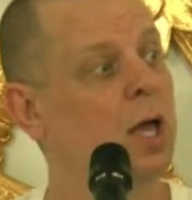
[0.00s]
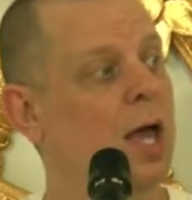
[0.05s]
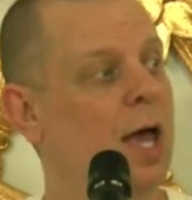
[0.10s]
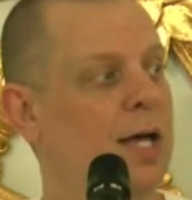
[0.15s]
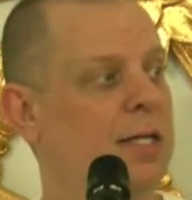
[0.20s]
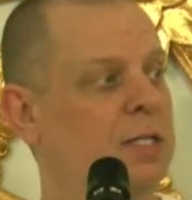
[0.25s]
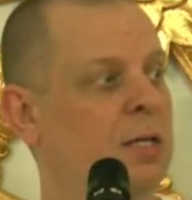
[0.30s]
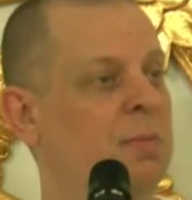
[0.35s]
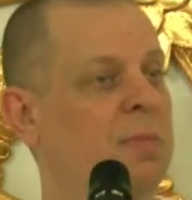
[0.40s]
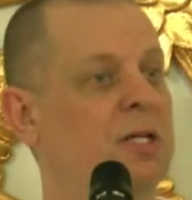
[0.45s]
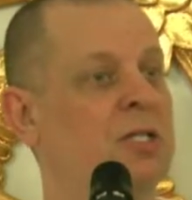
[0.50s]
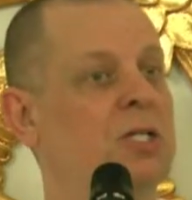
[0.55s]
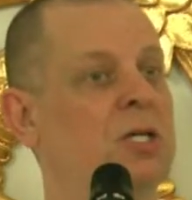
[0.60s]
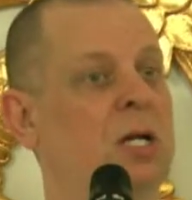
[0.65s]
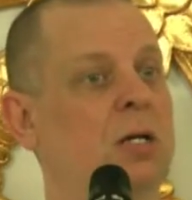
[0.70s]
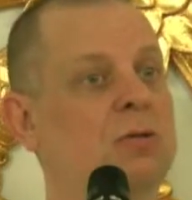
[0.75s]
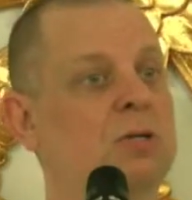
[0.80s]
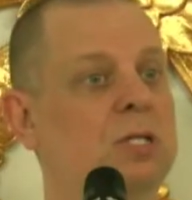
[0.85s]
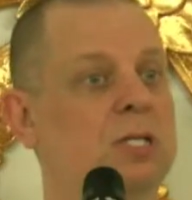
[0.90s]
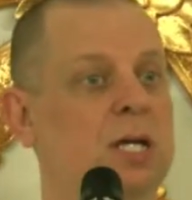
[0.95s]
As I mentioned,
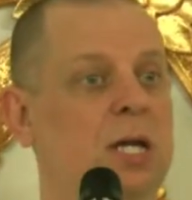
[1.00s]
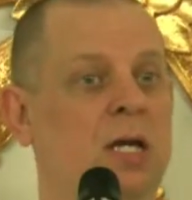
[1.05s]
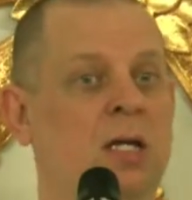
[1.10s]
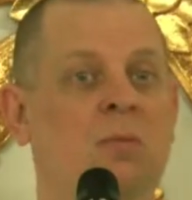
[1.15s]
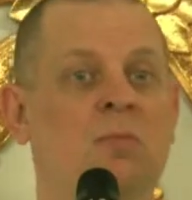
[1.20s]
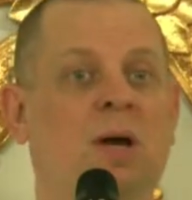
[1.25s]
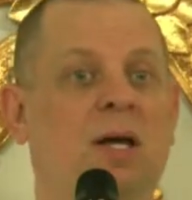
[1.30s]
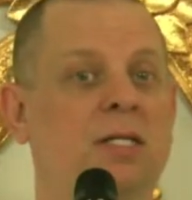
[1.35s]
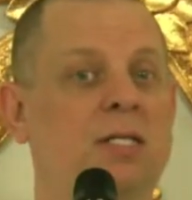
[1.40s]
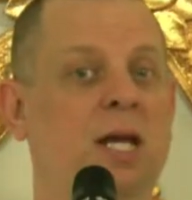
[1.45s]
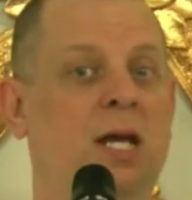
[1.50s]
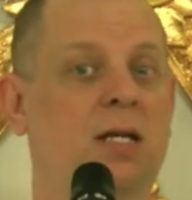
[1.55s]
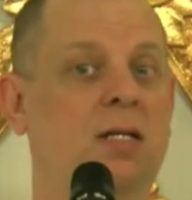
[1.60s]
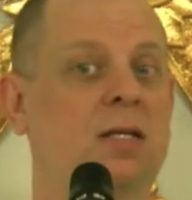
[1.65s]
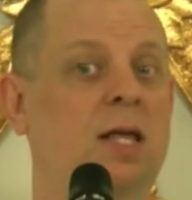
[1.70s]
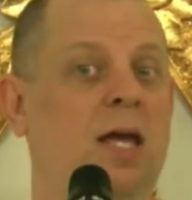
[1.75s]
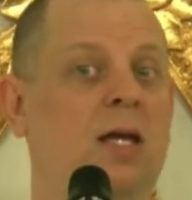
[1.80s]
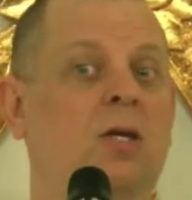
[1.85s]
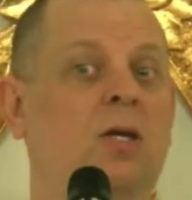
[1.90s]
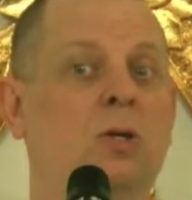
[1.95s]
I'll just end by saying
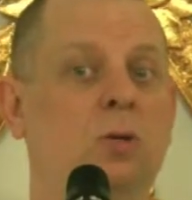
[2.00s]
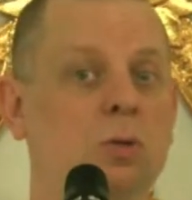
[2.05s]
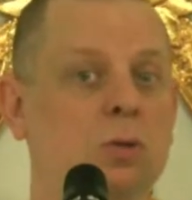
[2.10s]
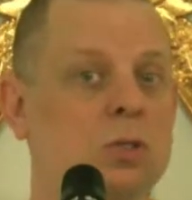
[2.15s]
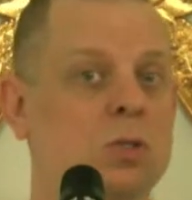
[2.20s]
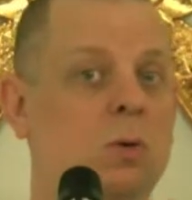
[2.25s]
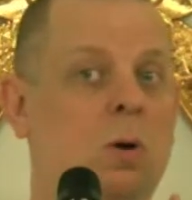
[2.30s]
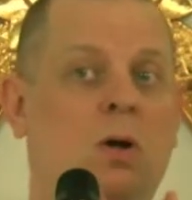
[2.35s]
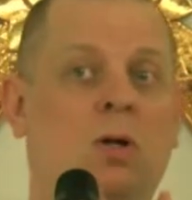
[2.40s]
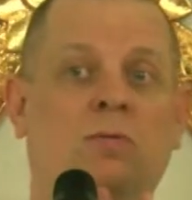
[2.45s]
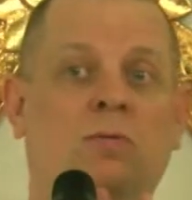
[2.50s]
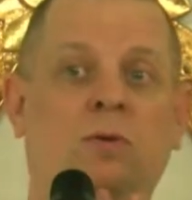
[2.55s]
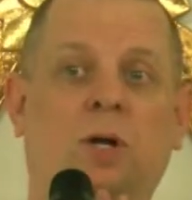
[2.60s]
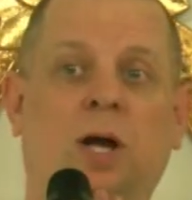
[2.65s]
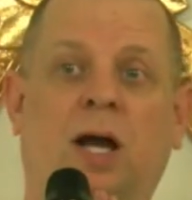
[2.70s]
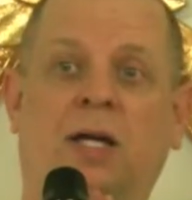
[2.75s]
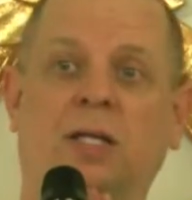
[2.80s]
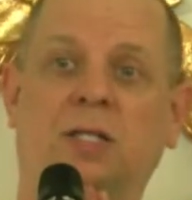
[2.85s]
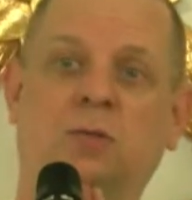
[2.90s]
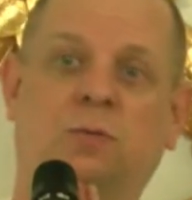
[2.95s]
thank you to all of you
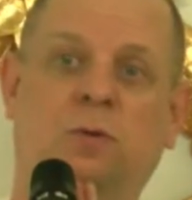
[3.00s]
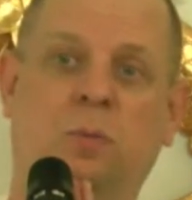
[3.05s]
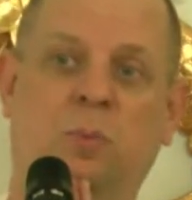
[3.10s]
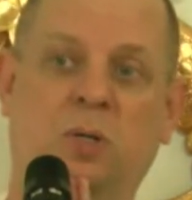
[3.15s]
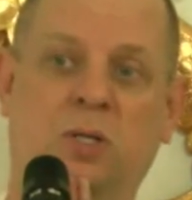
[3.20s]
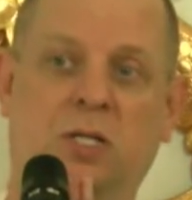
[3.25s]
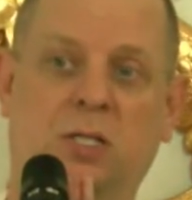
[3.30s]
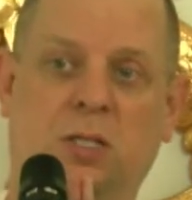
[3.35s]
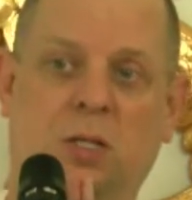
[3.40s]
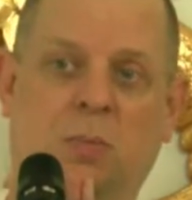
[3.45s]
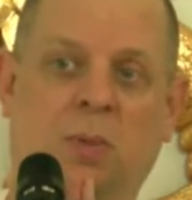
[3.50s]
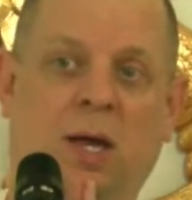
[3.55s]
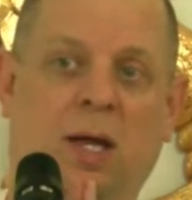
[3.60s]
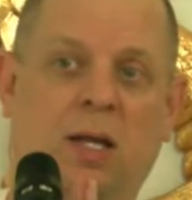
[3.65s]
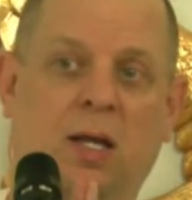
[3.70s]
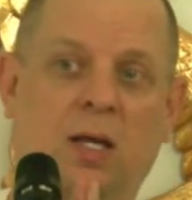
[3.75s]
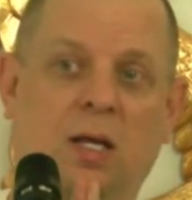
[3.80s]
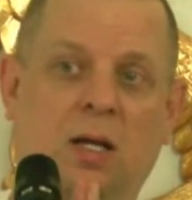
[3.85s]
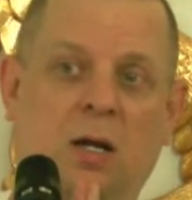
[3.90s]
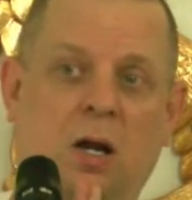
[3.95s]
guys for
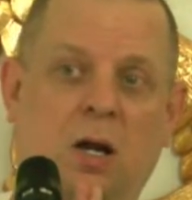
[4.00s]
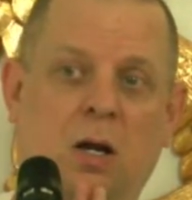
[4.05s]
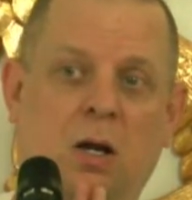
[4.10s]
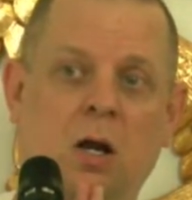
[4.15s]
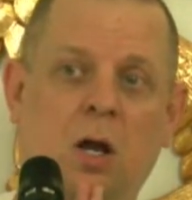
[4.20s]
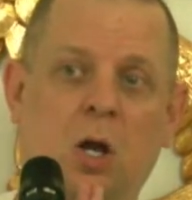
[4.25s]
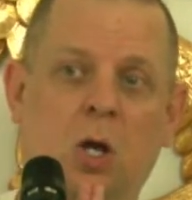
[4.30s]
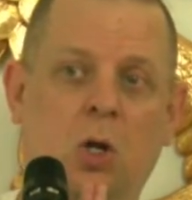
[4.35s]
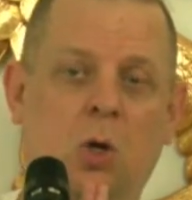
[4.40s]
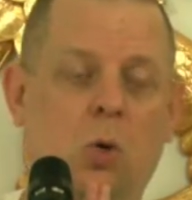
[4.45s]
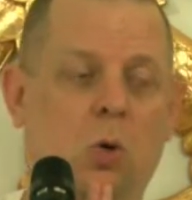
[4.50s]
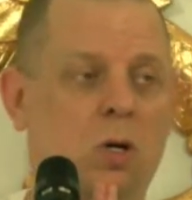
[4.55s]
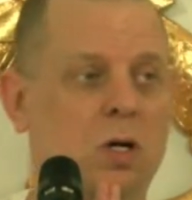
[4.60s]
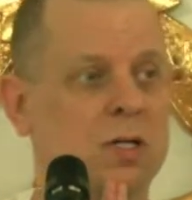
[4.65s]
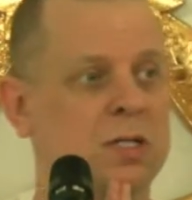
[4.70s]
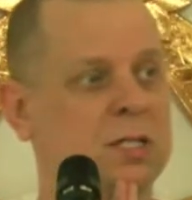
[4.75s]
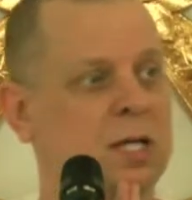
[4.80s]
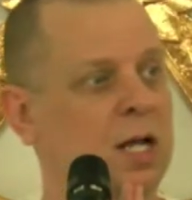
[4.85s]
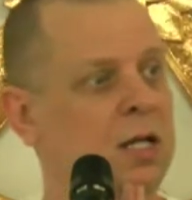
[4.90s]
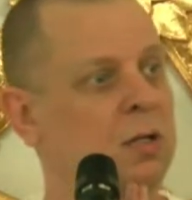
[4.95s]
participating in our
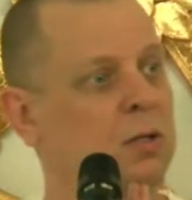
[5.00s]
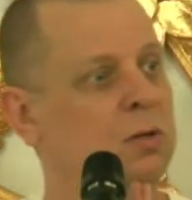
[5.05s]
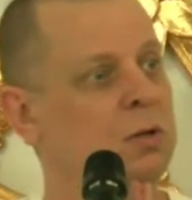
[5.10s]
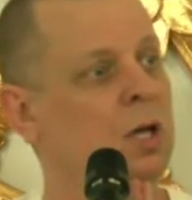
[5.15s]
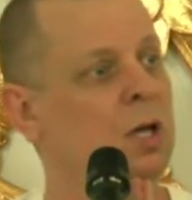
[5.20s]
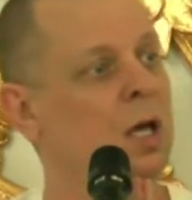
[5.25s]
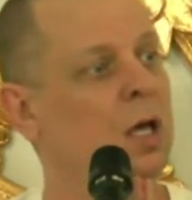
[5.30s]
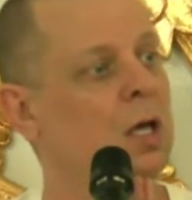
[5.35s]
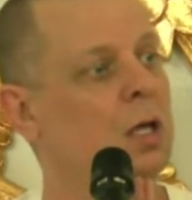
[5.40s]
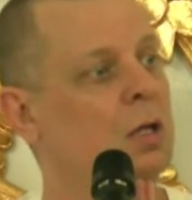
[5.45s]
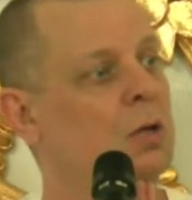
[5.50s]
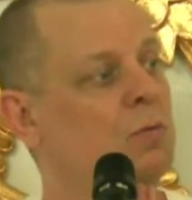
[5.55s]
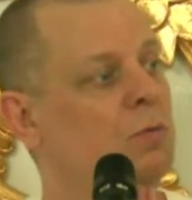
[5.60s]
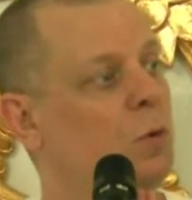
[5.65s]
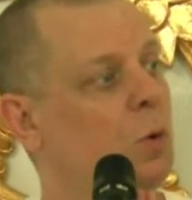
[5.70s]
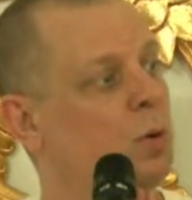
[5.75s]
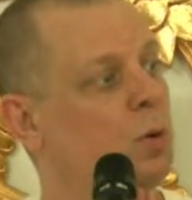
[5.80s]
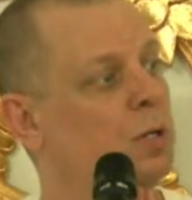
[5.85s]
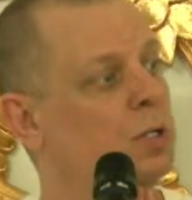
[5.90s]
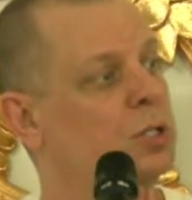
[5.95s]
course. And I look
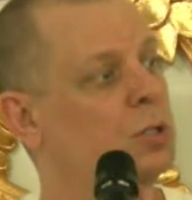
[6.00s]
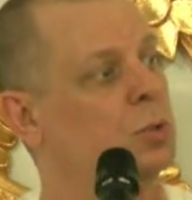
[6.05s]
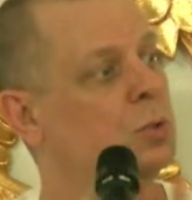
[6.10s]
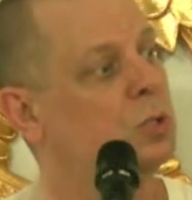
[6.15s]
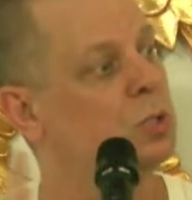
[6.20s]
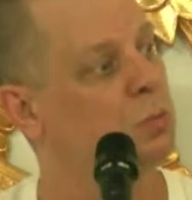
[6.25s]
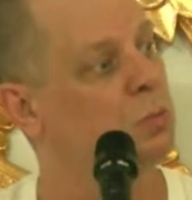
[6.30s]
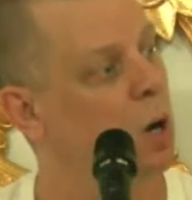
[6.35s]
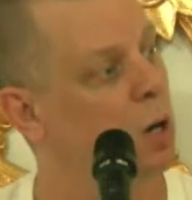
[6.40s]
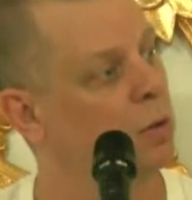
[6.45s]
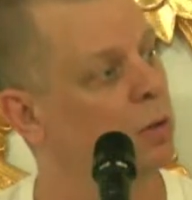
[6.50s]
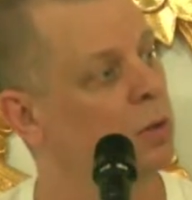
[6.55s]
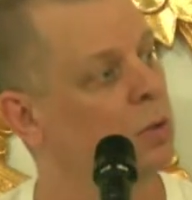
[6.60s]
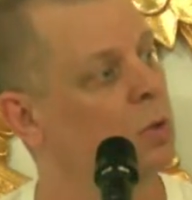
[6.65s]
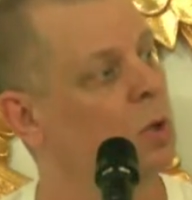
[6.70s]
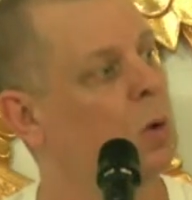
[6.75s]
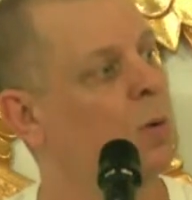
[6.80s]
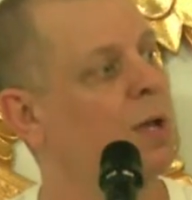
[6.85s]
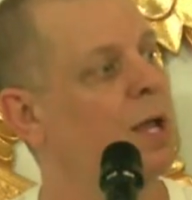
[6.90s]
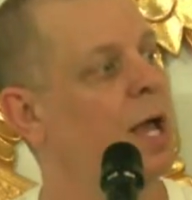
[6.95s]
forward to tomorrow
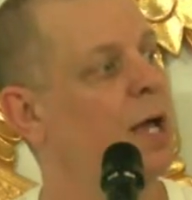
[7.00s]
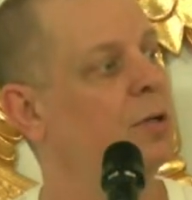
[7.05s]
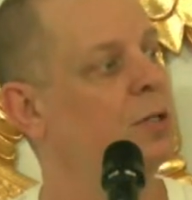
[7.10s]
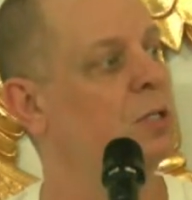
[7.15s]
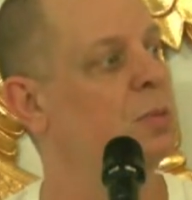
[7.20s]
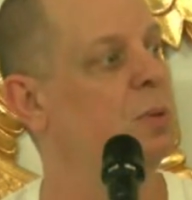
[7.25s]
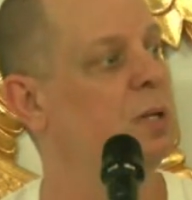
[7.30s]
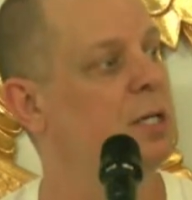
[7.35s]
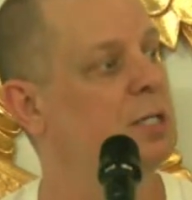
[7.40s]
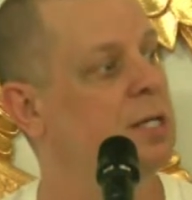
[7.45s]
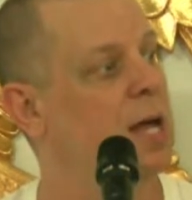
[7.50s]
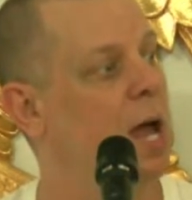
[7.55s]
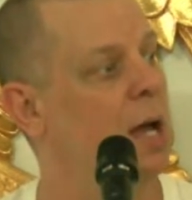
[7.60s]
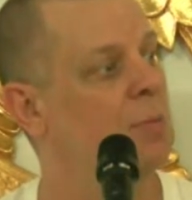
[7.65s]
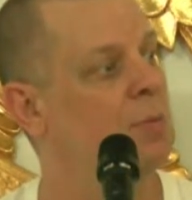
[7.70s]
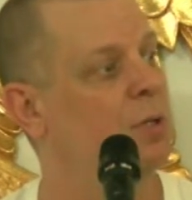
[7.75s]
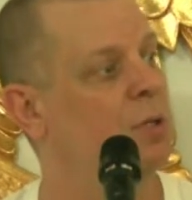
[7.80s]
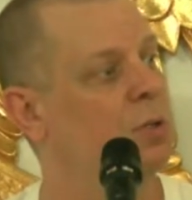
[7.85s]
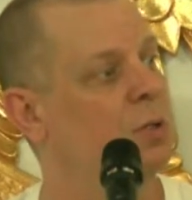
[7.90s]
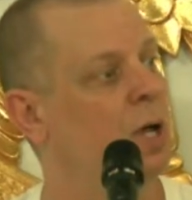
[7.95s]
going out and spending time
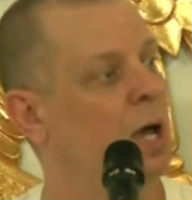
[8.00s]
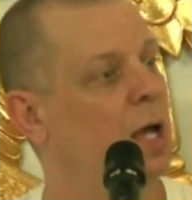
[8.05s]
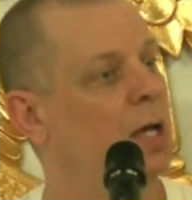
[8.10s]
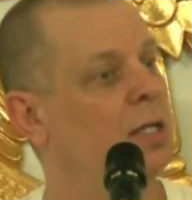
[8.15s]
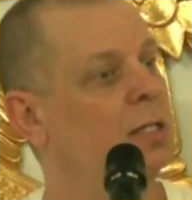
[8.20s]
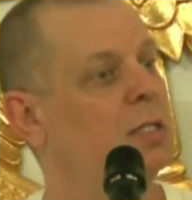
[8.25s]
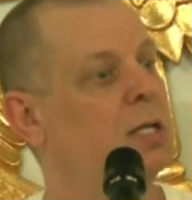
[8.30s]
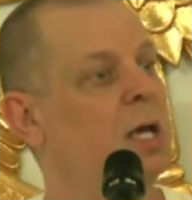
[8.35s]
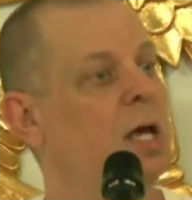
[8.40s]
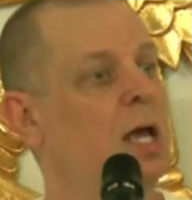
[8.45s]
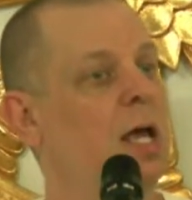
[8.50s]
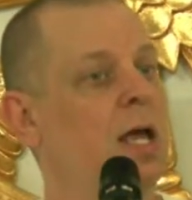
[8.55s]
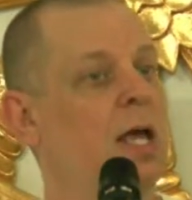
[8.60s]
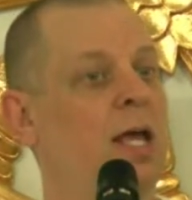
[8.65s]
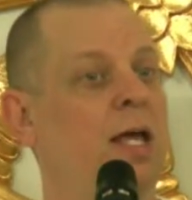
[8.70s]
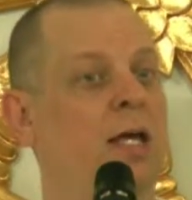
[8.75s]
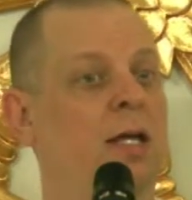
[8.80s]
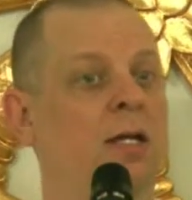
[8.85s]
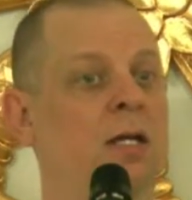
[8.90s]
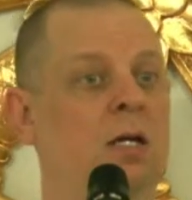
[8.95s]
with you guys and